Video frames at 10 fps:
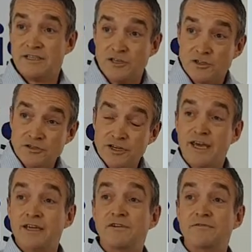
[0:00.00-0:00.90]
Is it just
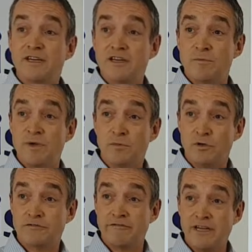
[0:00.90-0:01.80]
a case of getting a bit
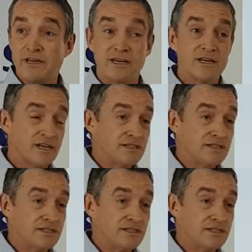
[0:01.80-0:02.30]
more training?